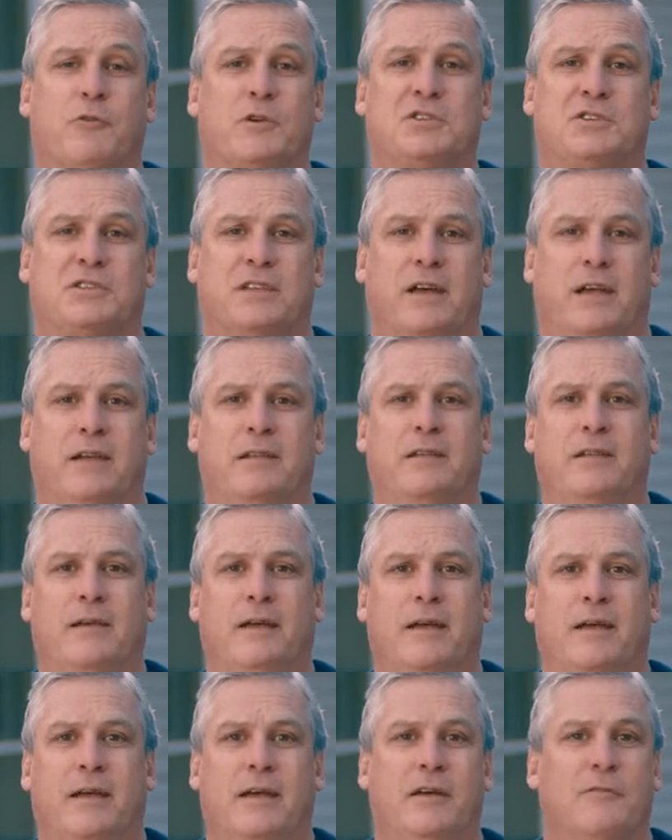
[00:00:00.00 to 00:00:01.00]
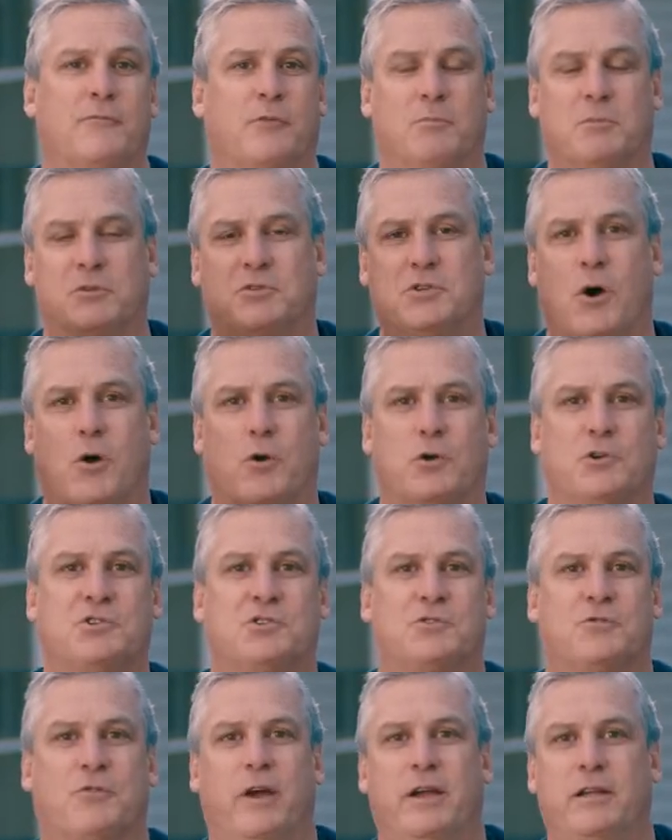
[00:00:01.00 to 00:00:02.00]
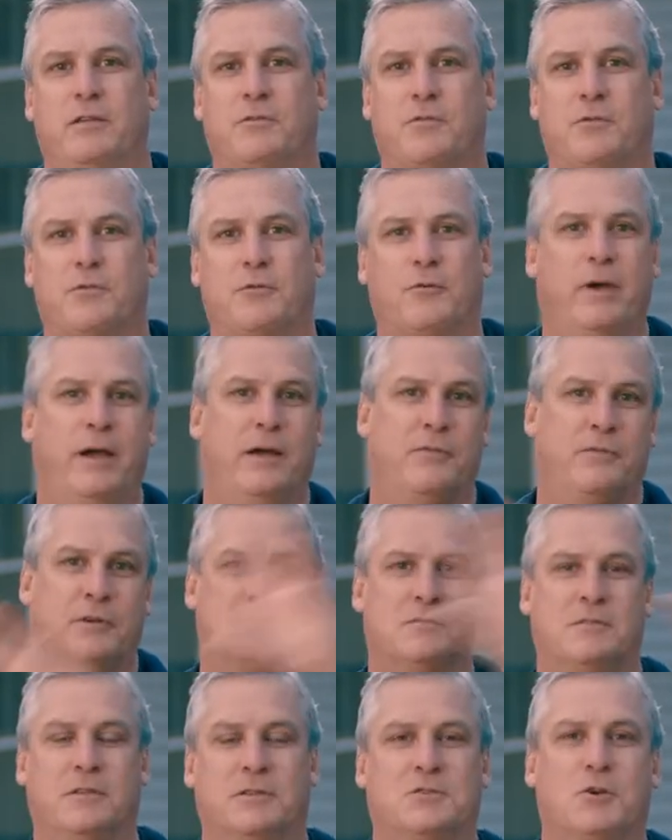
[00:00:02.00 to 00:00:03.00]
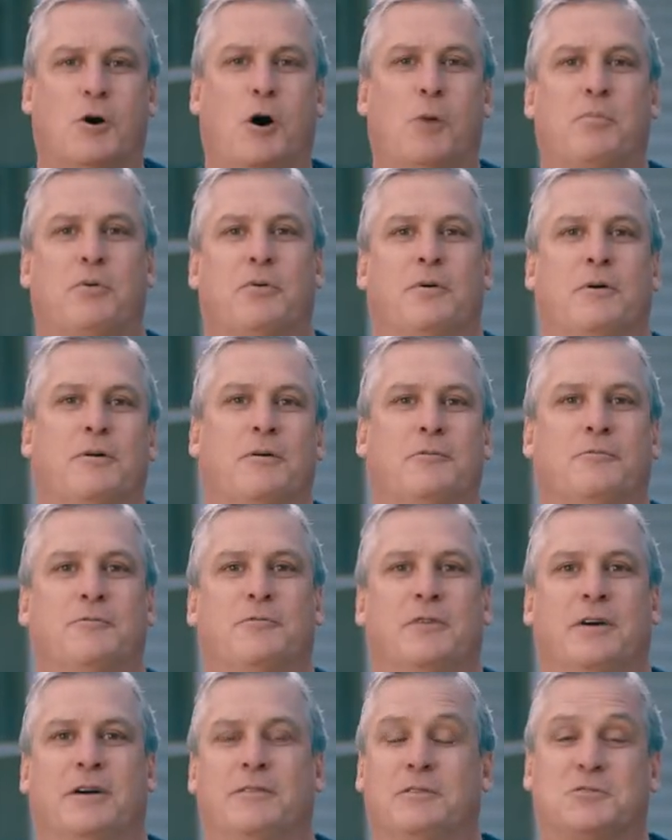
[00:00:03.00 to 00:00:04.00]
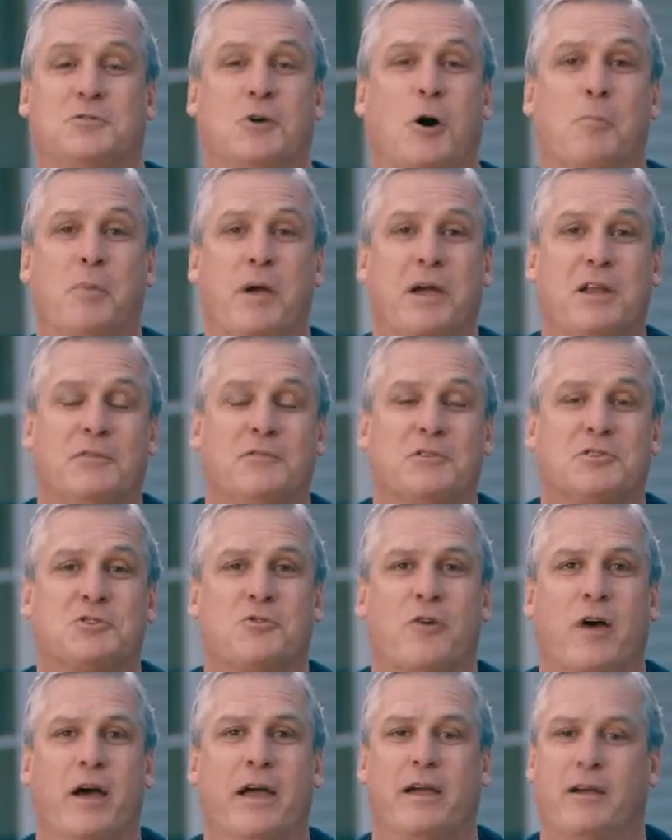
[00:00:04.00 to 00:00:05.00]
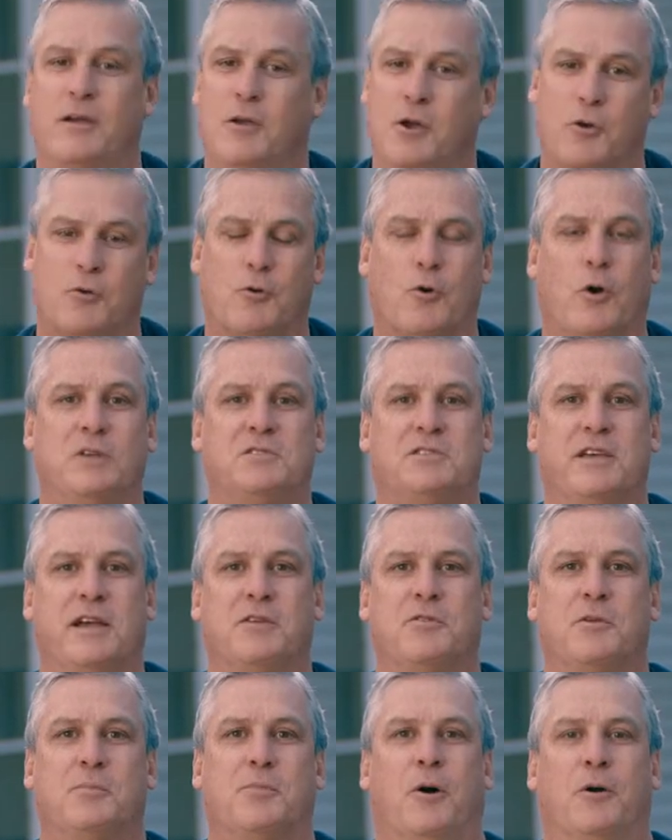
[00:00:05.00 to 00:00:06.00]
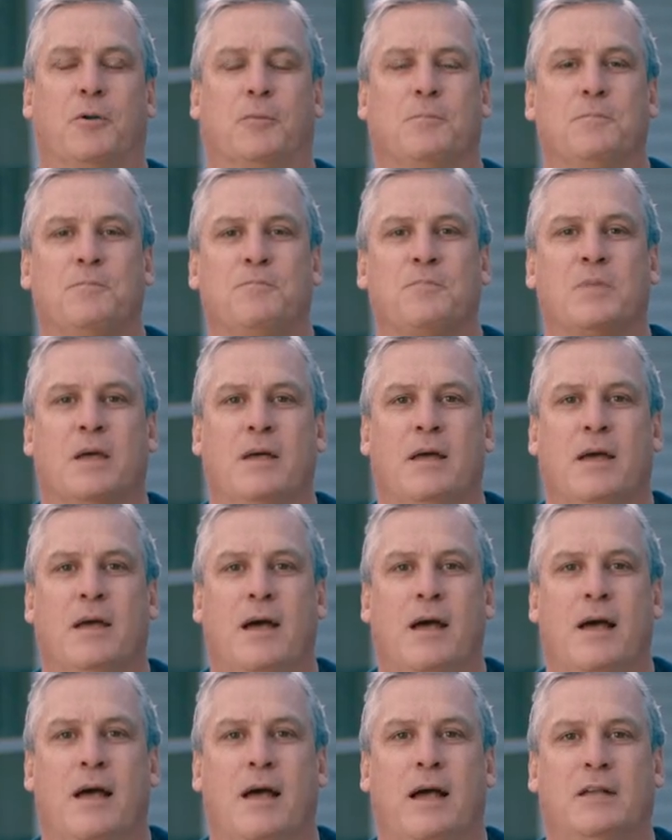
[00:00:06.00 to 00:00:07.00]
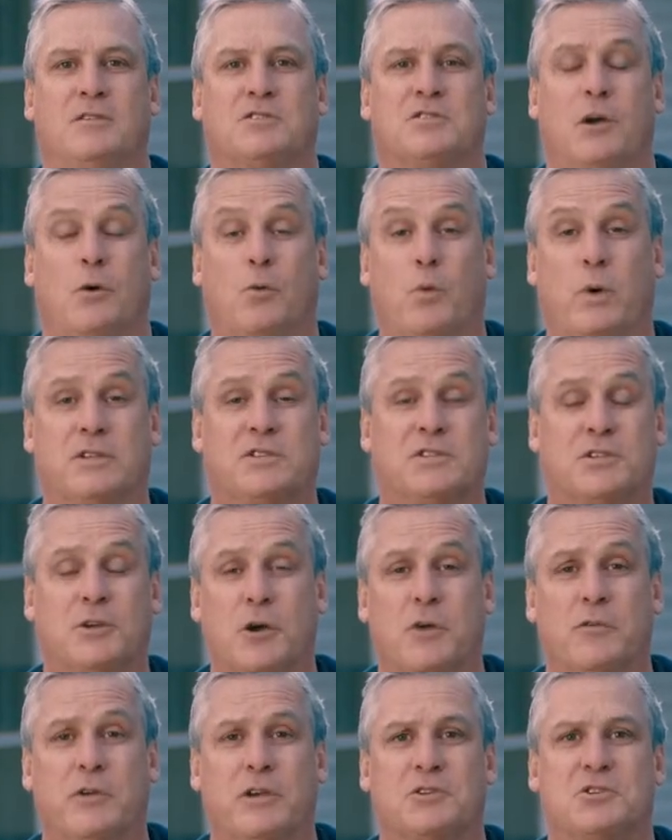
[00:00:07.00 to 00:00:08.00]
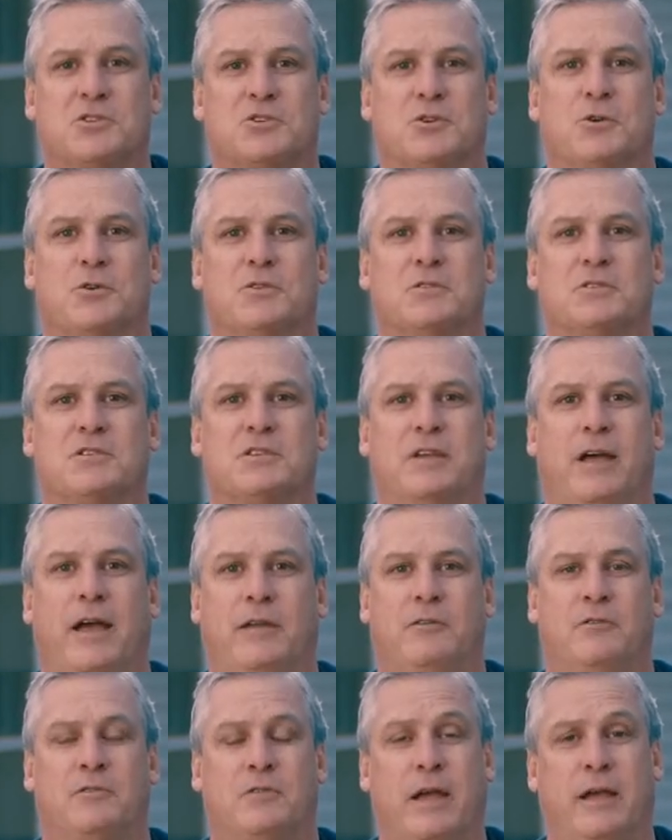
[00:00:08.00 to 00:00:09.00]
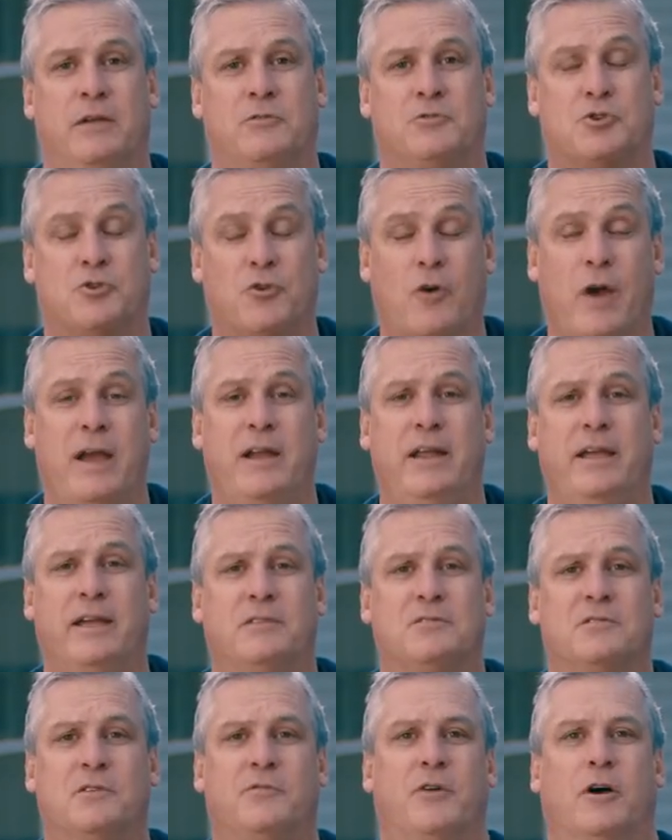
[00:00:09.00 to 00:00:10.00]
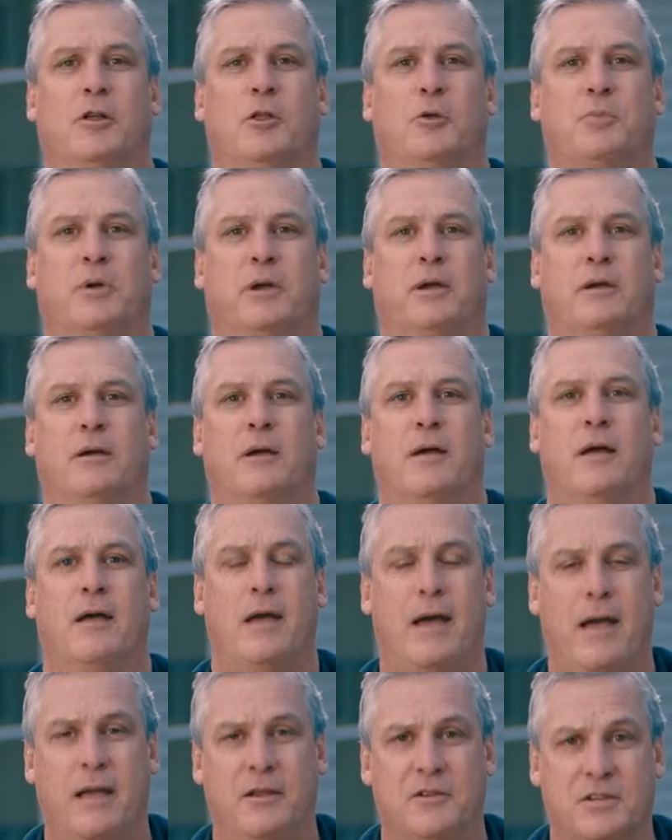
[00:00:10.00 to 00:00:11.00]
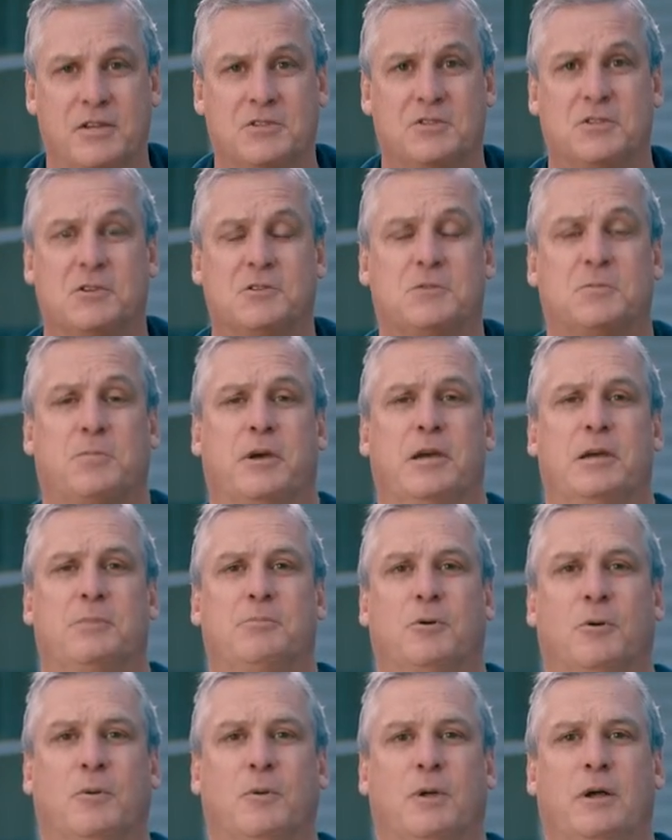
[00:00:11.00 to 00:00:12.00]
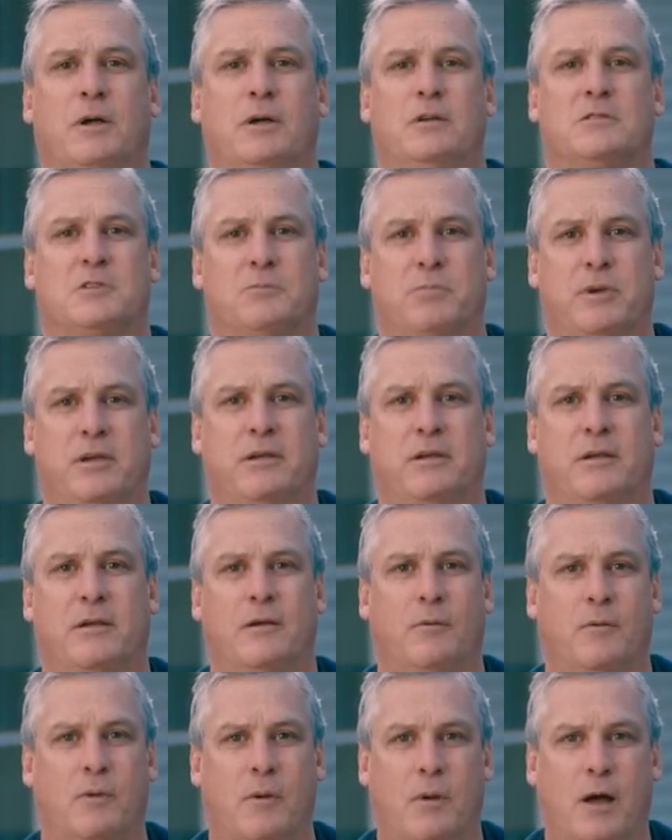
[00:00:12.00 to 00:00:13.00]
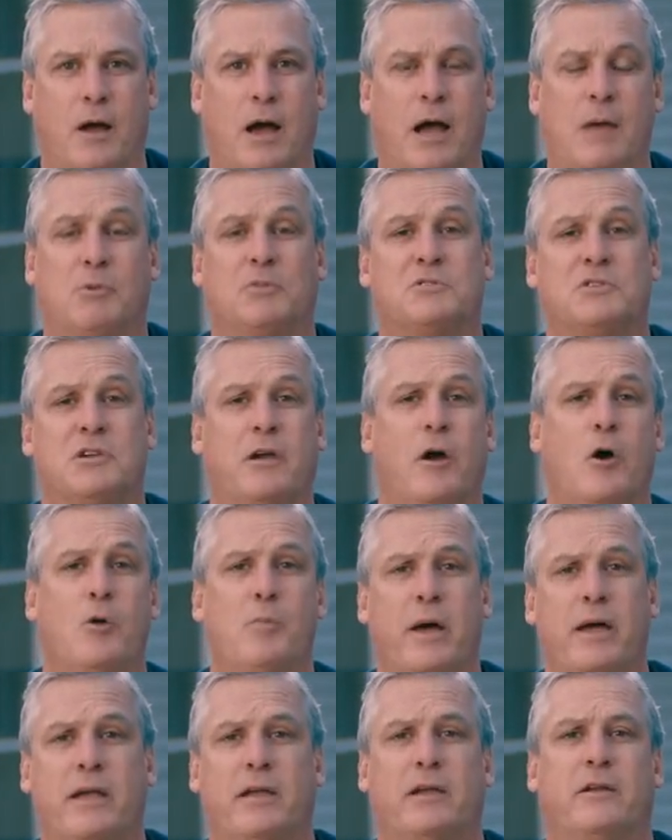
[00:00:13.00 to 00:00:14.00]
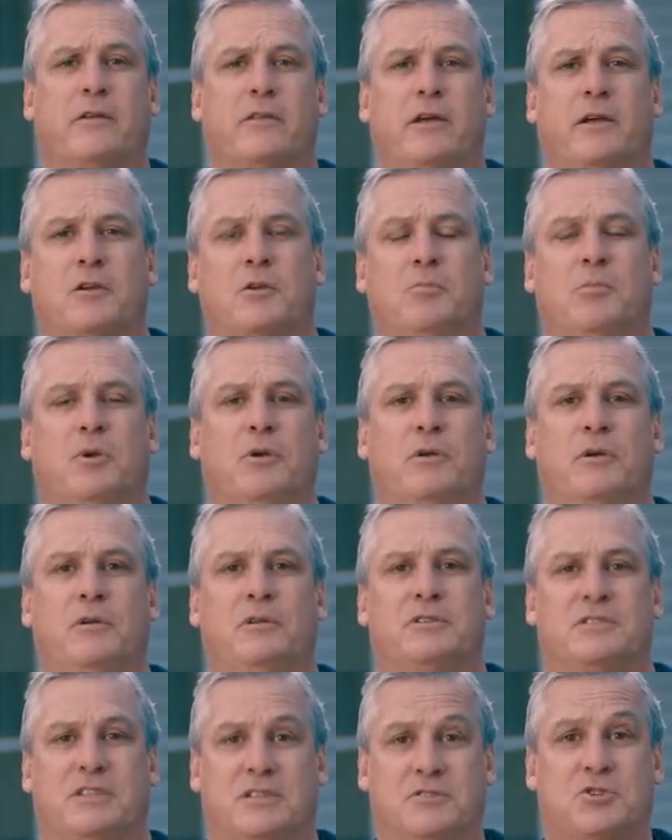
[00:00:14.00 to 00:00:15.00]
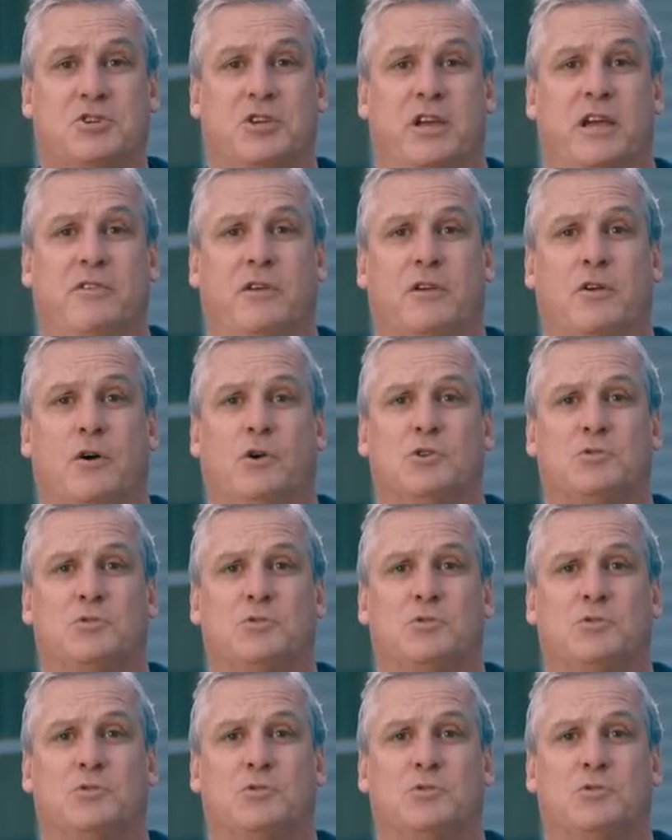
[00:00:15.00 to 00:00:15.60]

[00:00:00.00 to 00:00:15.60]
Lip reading: every state, from the Torres Strait throughout the top end of Australia, right down the bottom. And so we're serving students and training and developing Indigenous people to be able to go back into their communities and share the